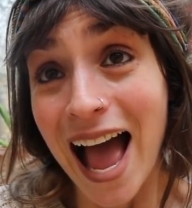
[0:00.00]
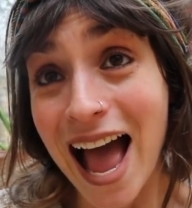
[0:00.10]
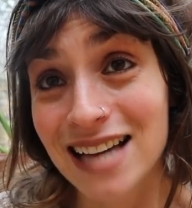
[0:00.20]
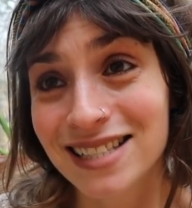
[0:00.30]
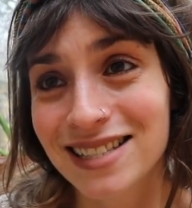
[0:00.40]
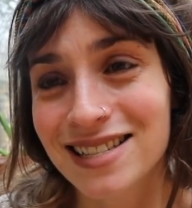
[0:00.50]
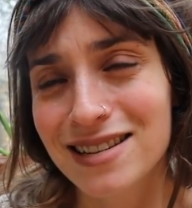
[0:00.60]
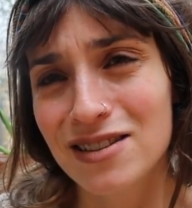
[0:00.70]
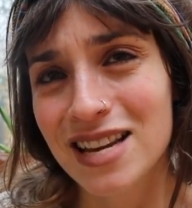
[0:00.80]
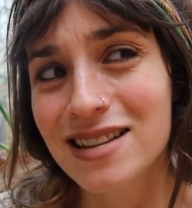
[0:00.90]
And
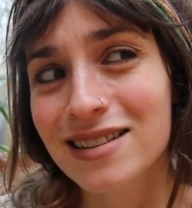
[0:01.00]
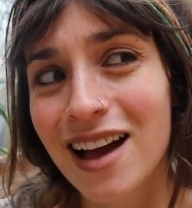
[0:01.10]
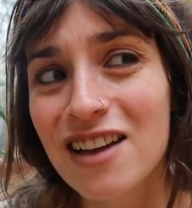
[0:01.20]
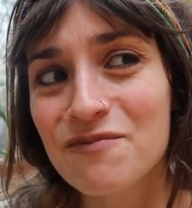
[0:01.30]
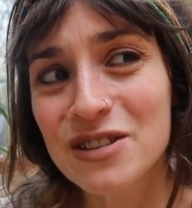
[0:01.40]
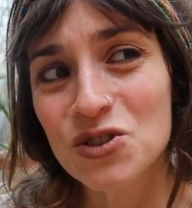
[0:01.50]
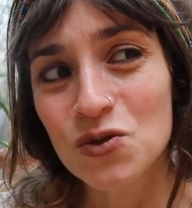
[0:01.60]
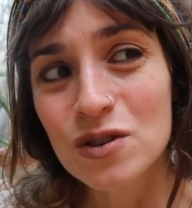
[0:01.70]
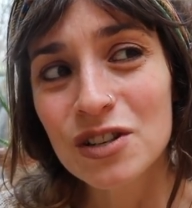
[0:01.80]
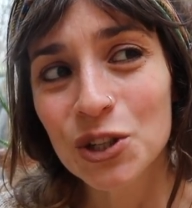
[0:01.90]
things that I've been
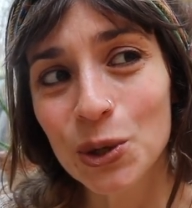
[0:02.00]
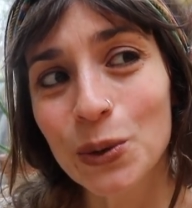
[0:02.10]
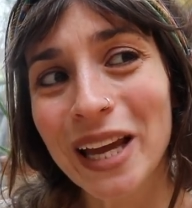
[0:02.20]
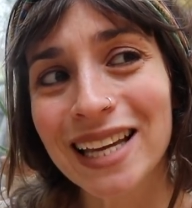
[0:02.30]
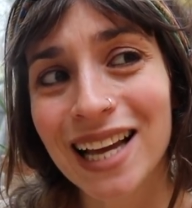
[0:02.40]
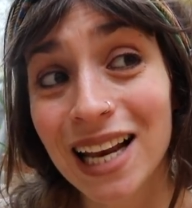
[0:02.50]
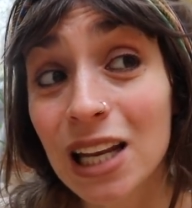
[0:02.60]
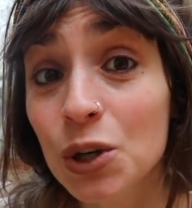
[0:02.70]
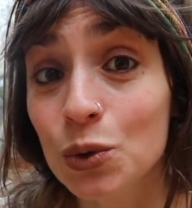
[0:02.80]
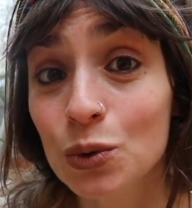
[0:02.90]
drawn to
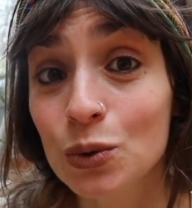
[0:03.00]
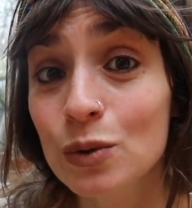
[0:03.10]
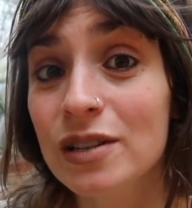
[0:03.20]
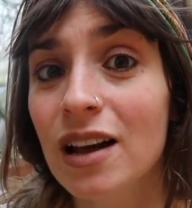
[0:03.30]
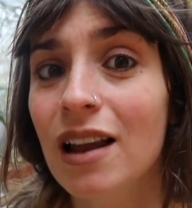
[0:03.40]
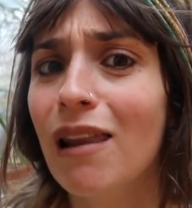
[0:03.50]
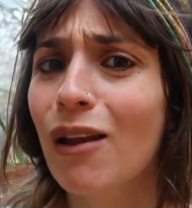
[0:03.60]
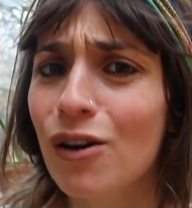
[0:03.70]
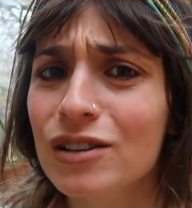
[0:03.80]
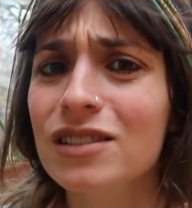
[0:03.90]
include a
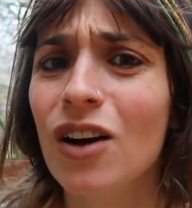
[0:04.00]
lot